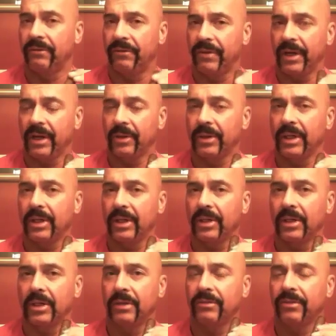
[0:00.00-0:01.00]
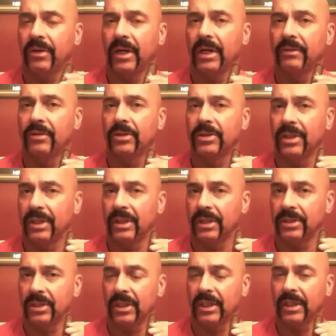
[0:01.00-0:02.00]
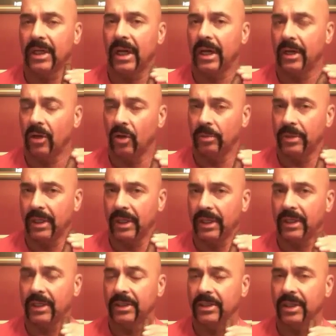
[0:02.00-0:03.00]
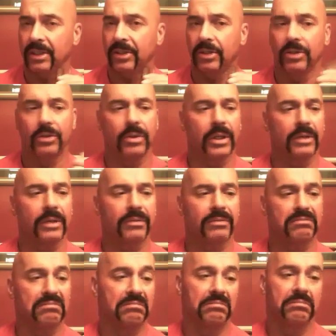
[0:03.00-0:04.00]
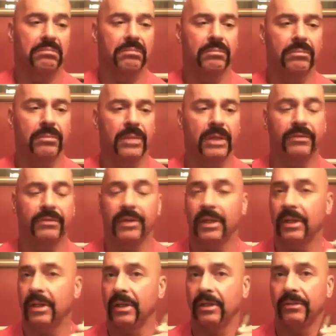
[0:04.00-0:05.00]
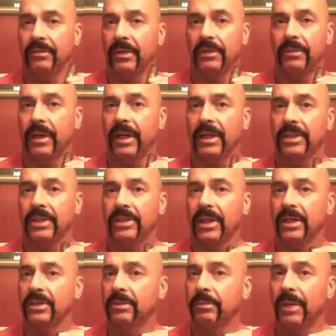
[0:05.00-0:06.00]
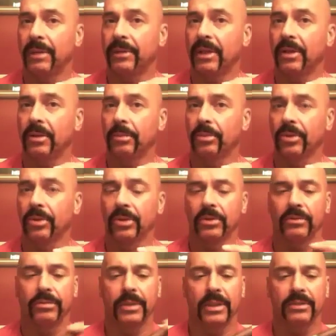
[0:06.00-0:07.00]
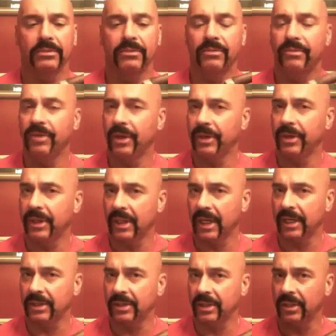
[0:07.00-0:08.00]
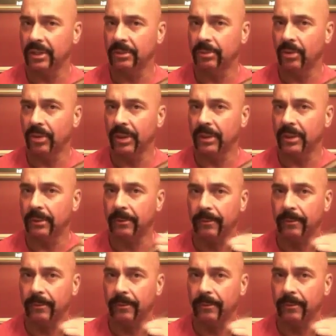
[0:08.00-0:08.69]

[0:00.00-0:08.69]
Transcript: Very good flavors initially. I hope they continue. If by any chance, maybe they'll improve, but it's very nice at this point.